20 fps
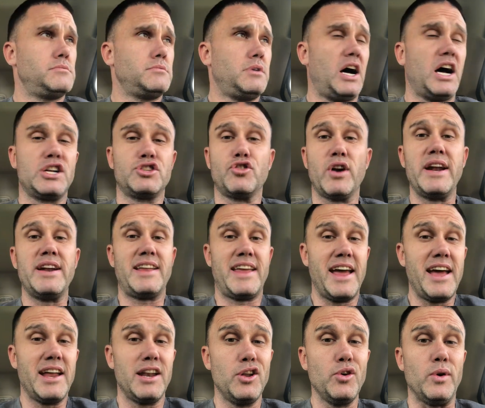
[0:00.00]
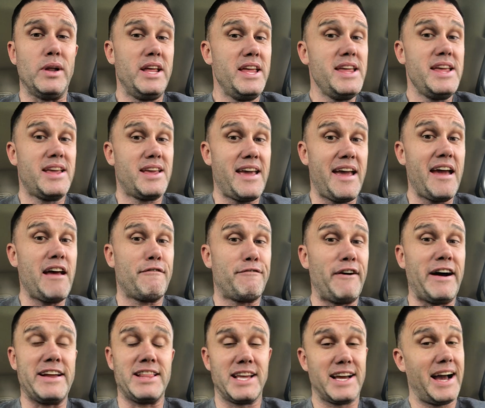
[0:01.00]
Andre can do it. He can
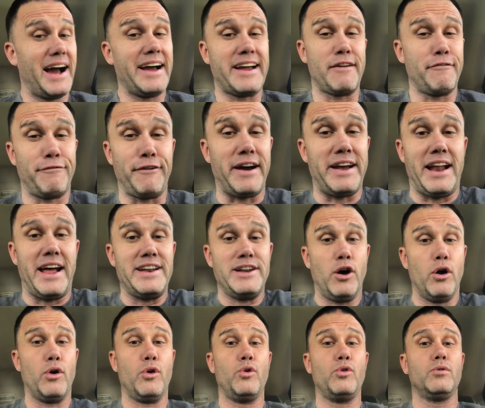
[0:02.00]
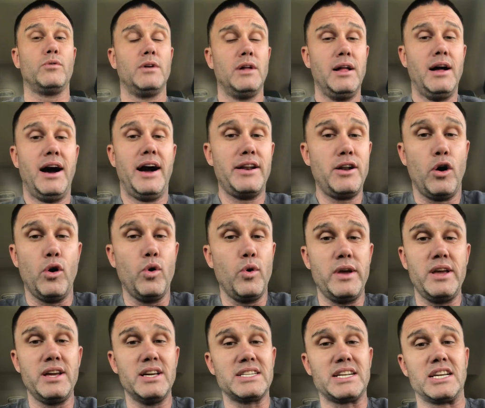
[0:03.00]
fight. The guy can fight. I know who
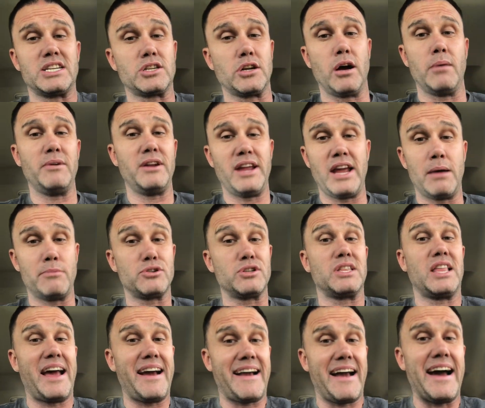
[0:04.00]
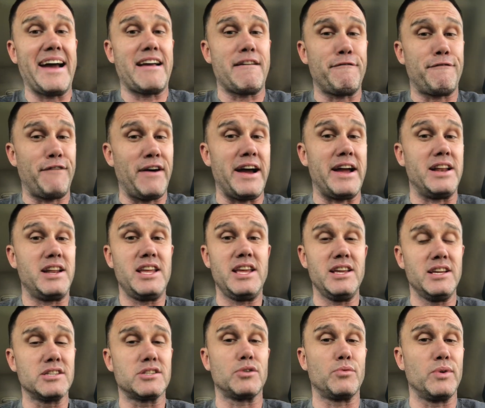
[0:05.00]
he is. I saw him in the amateur. That guy can fight. He
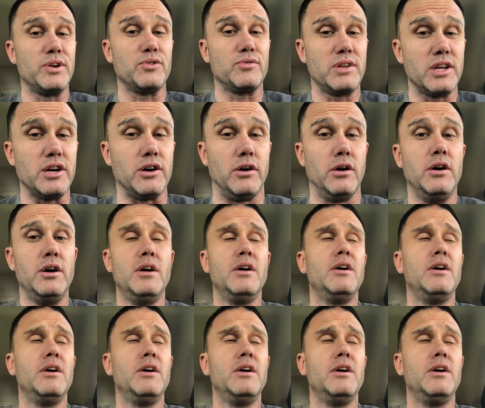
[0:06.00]
is the real deal.